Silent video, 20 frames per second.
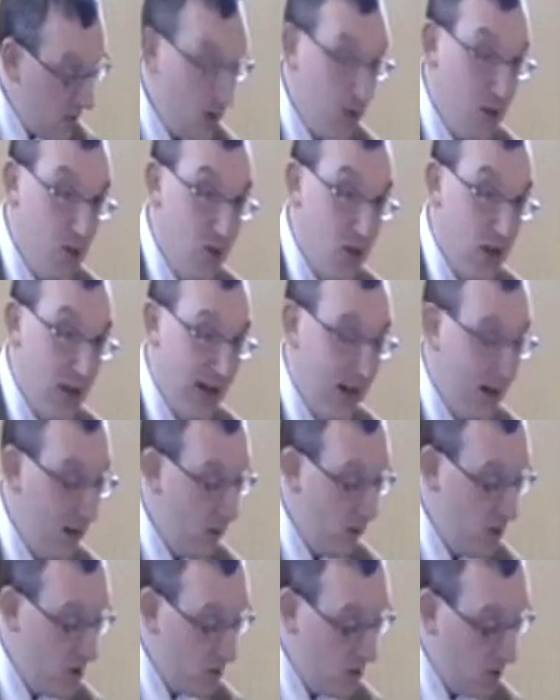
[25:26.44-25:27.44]
to use the
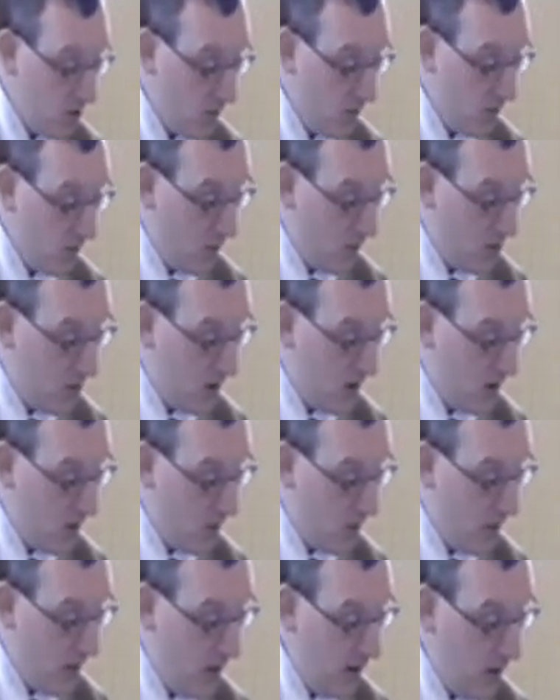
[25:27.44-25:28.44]
language of Lord's Day
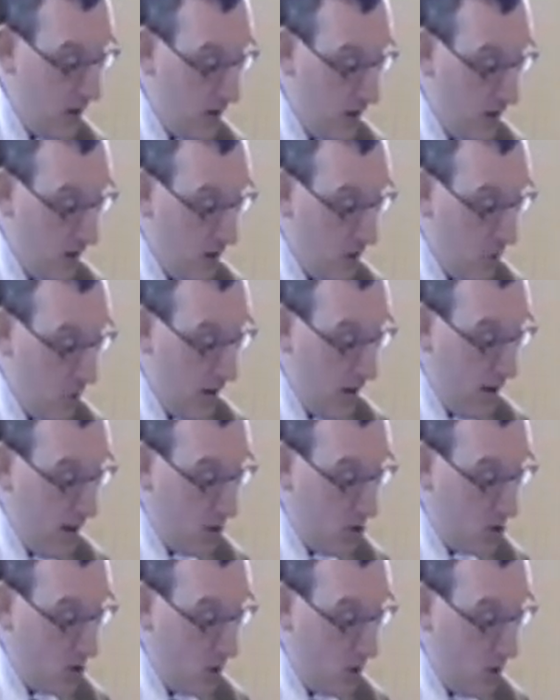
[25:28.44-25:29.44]
3, we
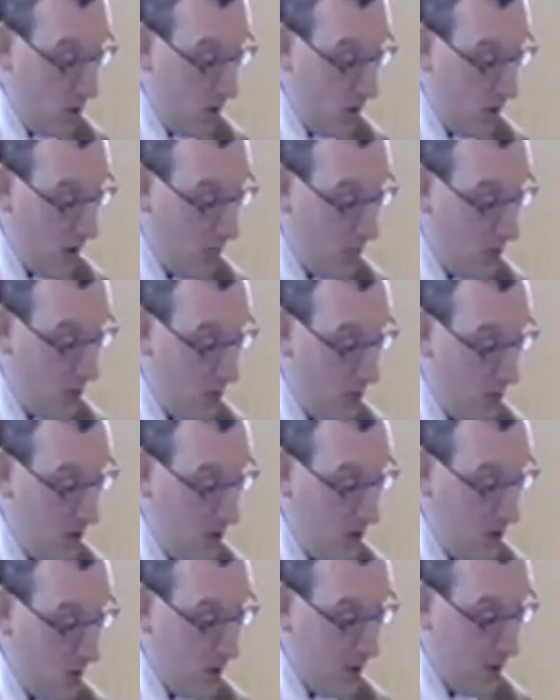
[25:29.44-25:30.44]
are so corrupt
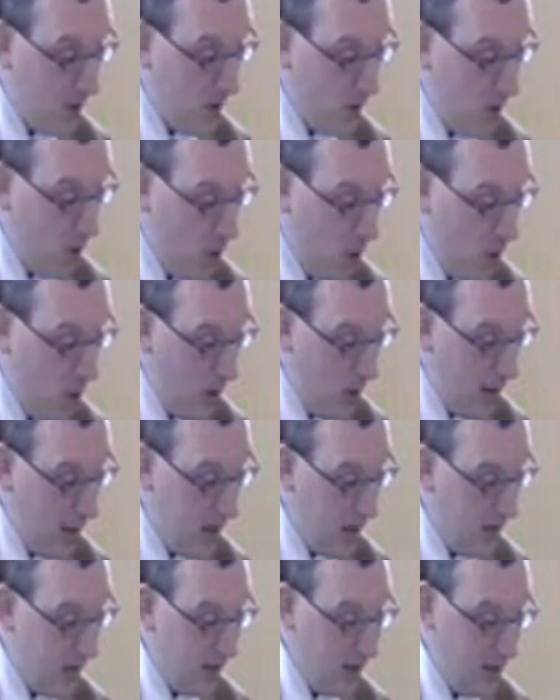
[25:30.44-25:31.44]
that we are
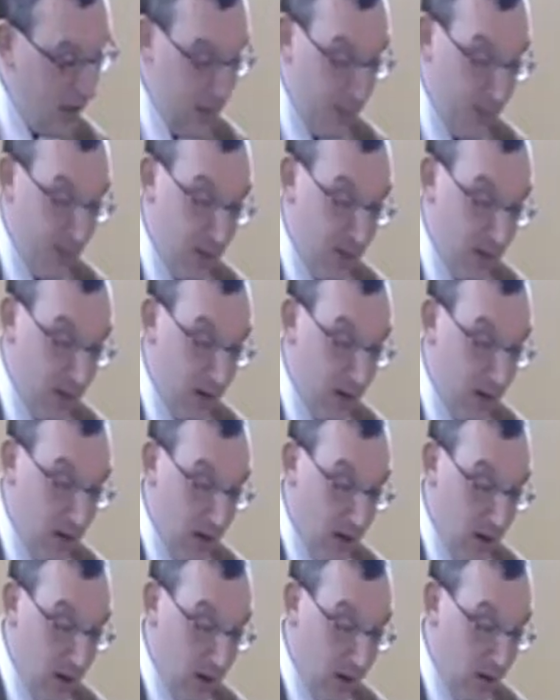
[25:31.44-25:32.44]
wholly
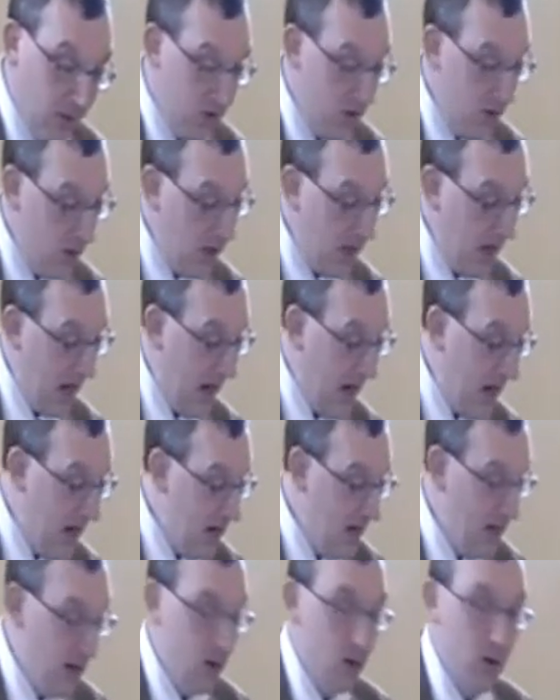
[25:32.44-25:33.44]
incapable of doing
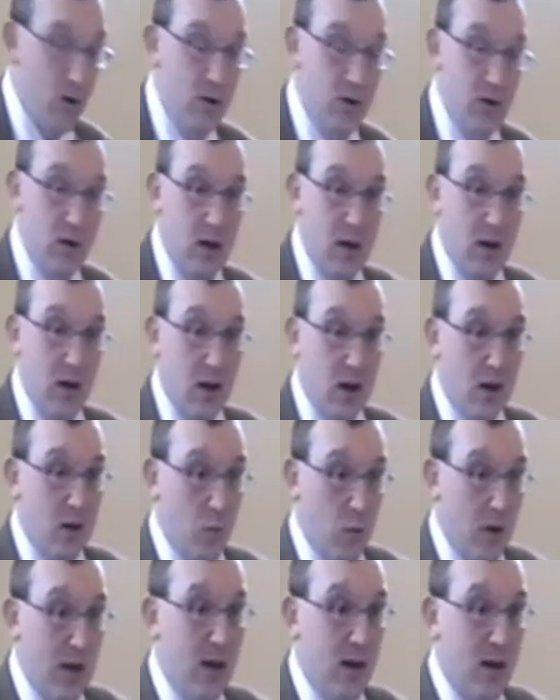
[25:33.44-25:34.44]
any good,
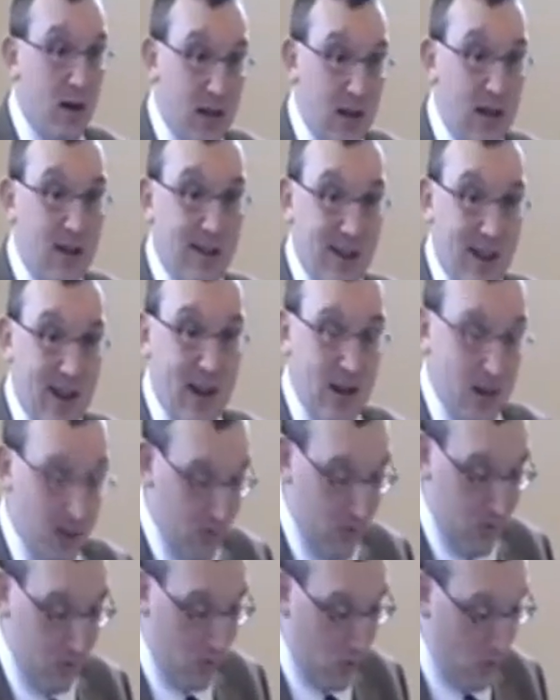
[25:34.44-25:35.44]
and we are
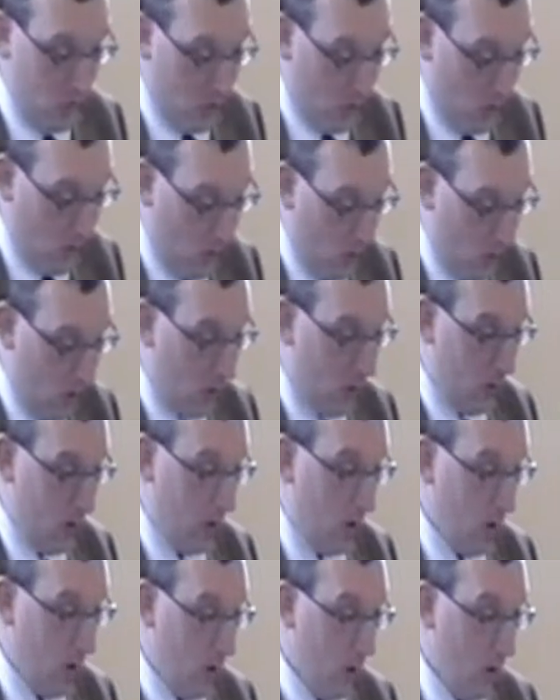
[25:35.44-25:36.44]
inclined to
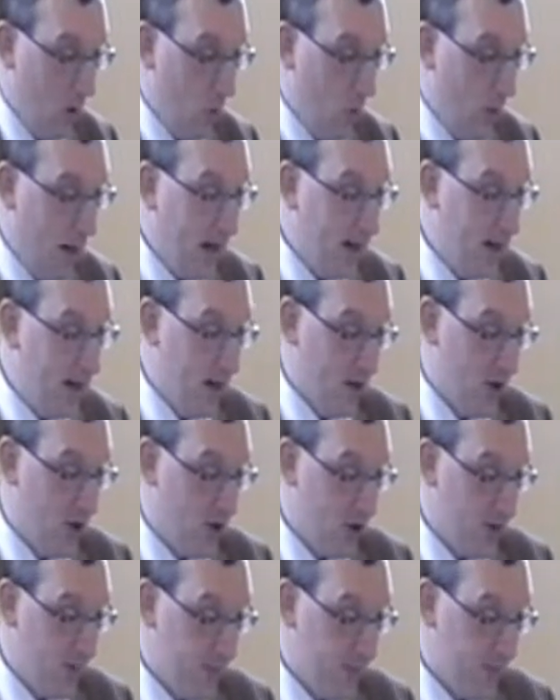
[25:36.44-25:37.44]
all
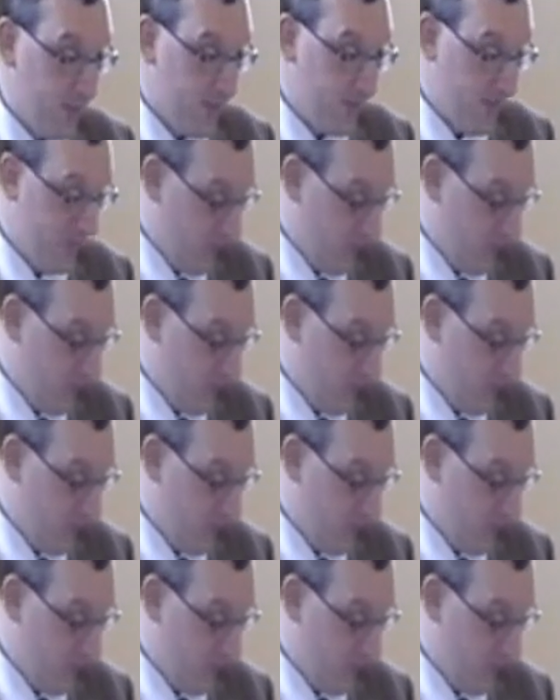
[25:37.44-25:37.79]
wickedness.